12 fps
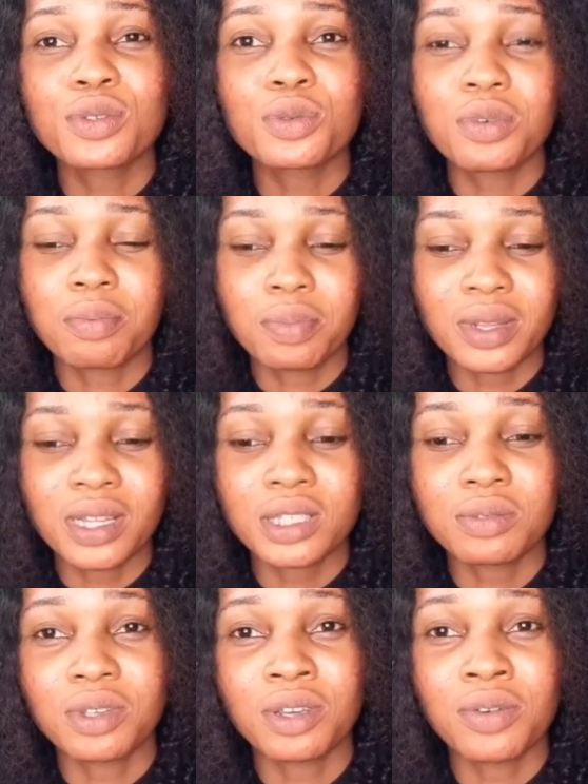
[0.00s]
to
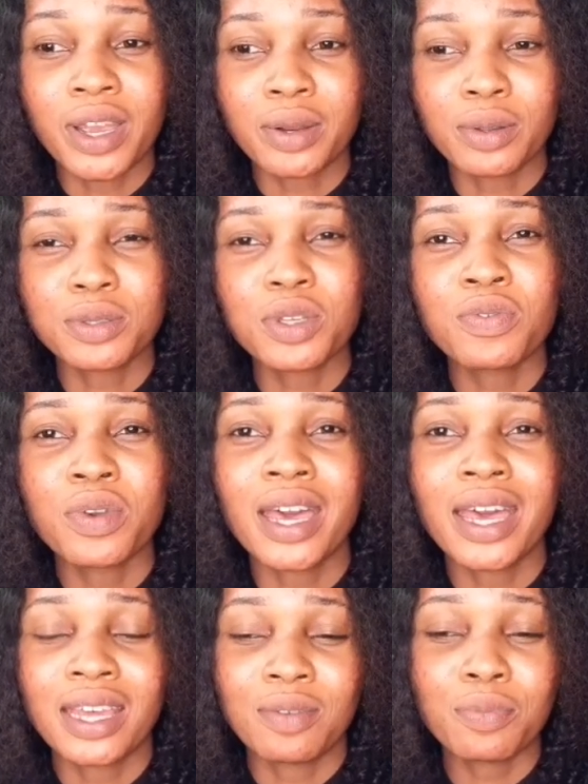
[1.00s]
replace with granules. So if you
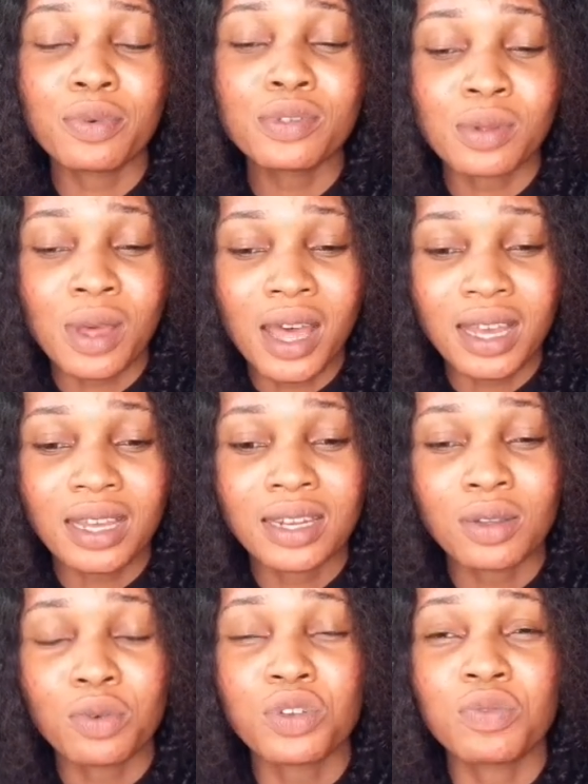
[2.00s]
are prone to
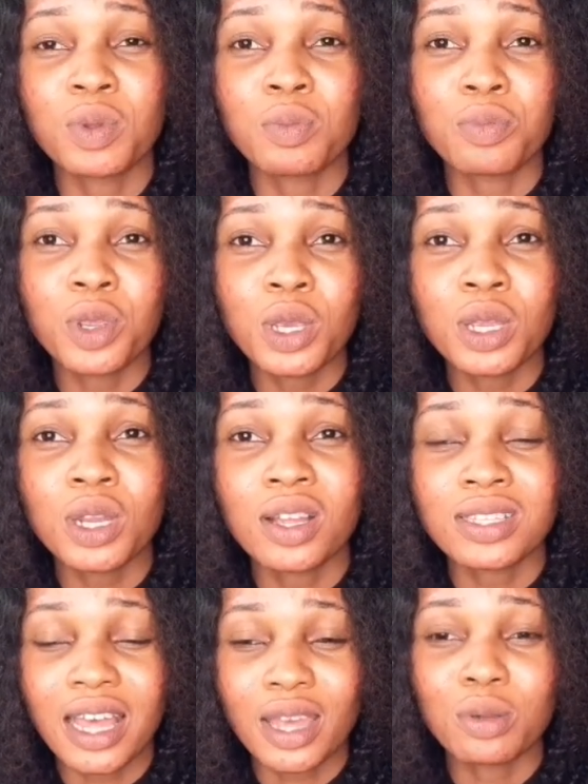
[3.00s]
acne or you've been breaking
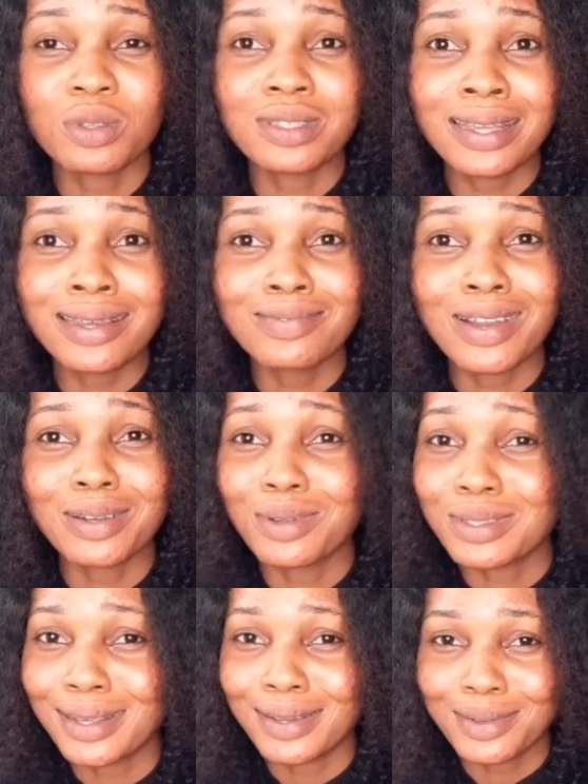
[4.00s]
out and you take
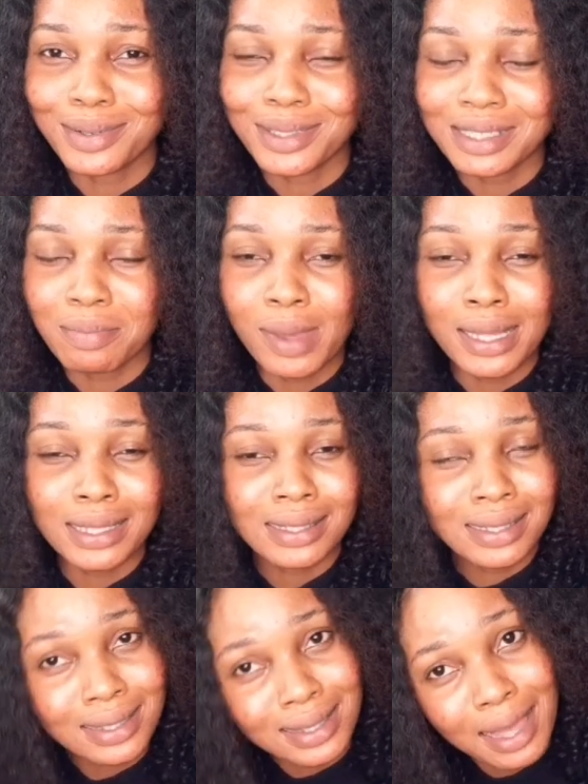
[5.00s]
granules a lot, my
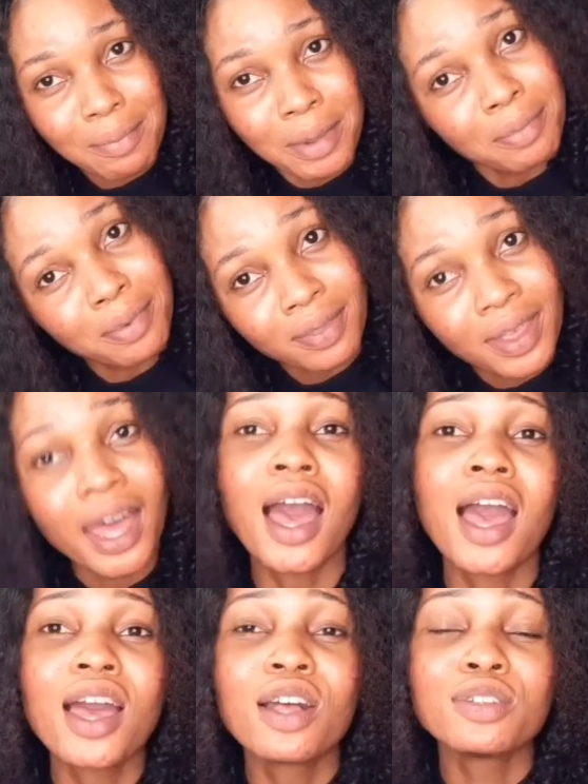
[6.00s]
sister, my brother,
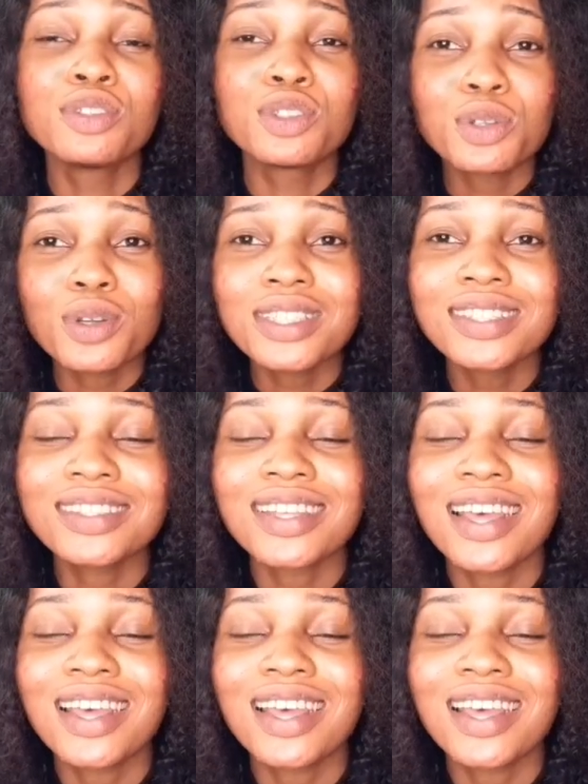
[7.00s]
just